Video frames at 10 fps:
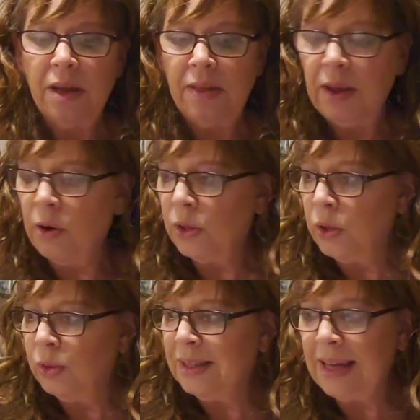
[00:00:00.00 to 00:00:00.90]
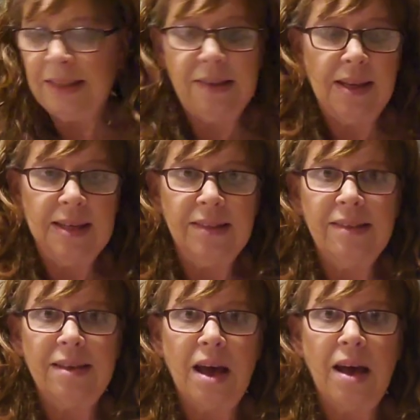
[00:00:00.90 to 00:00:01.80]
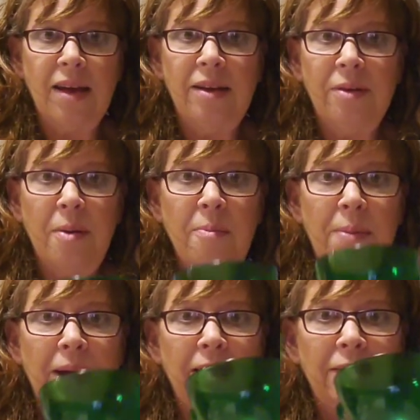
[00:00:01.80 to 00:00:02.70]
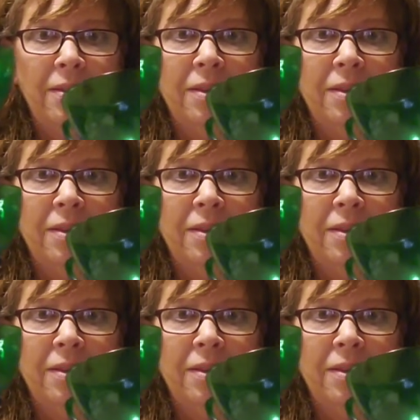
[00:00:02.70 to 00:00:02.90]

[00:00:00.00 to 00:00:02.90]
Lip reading: They are a little dusty inside, but